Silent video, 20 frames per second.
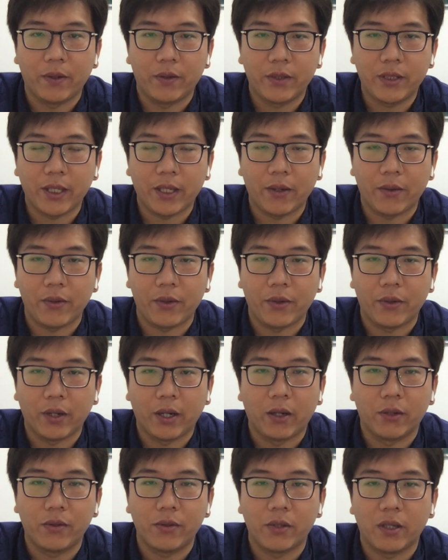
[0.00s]
tell you
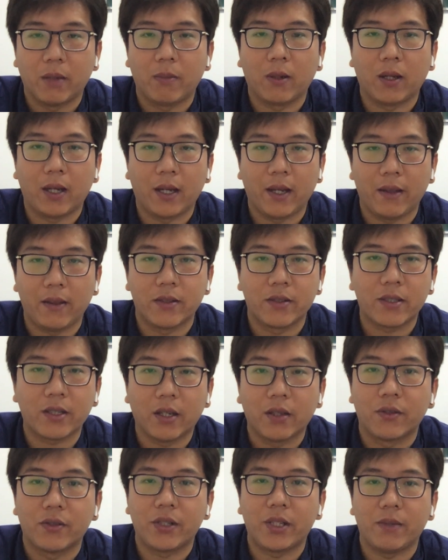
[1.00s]
how to apply the
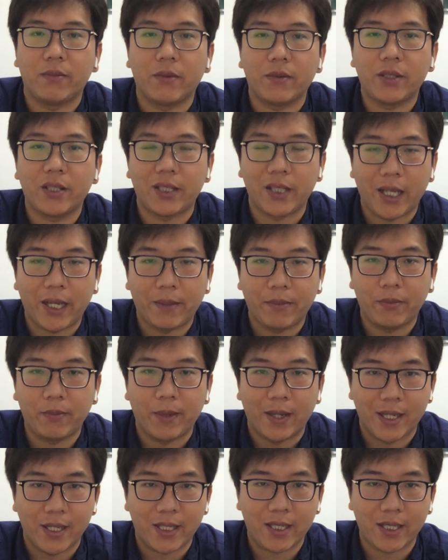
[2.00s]
scholarship step
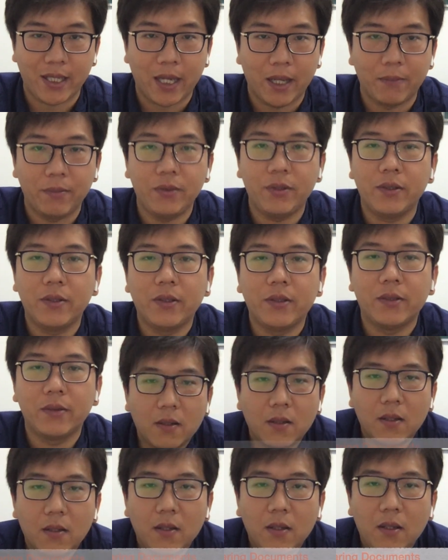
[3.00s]
by step.
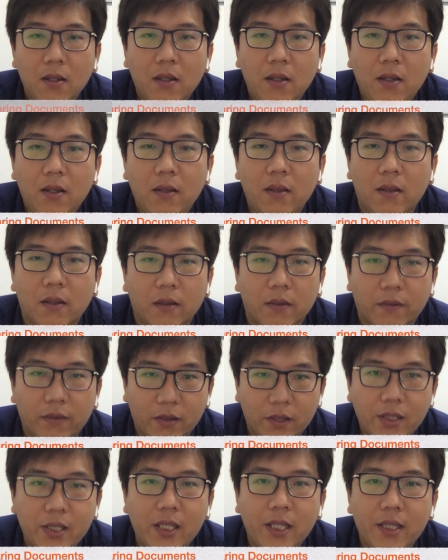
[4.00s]
The
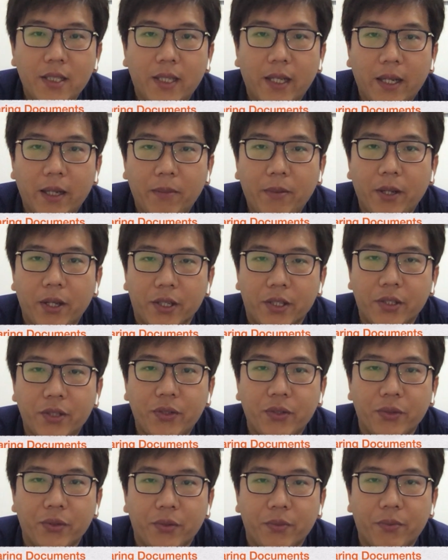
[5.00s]
first step is
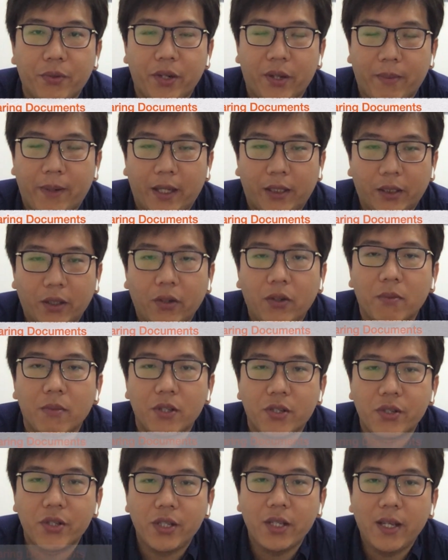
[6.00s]
to prepare
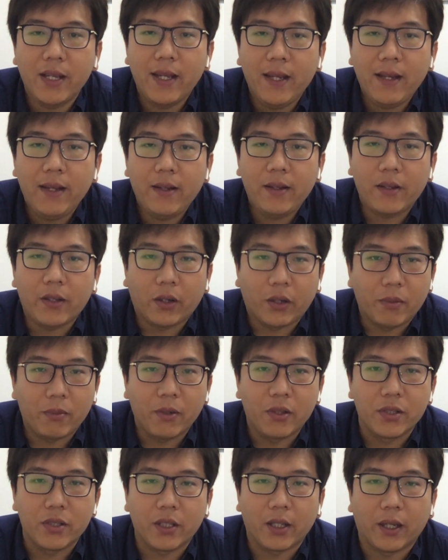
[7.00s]
documents.
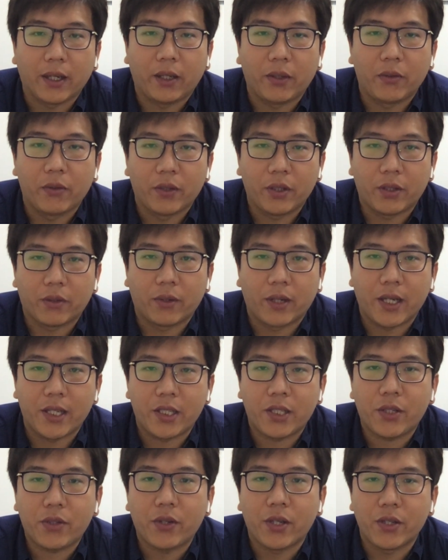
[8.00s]
Documents like
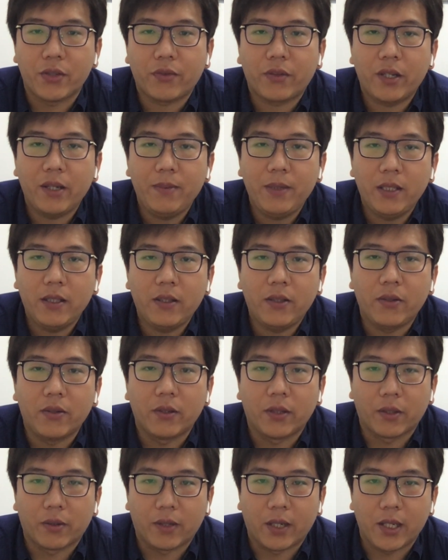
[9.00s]
notarized transcript,
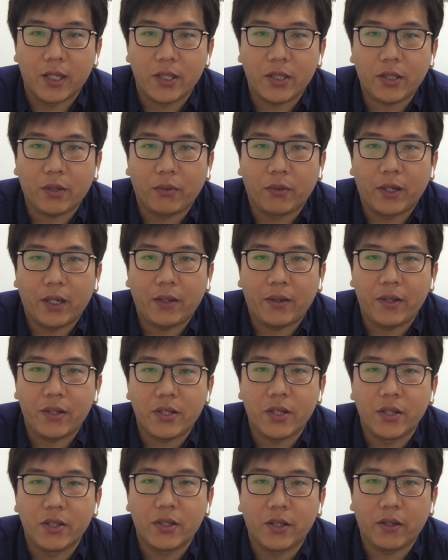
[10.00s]
notarized
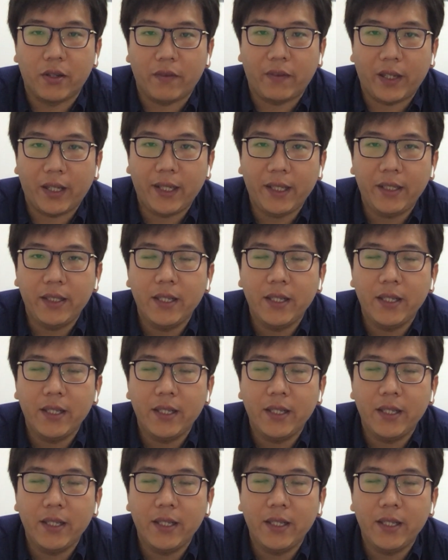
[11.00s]
graduation certificate,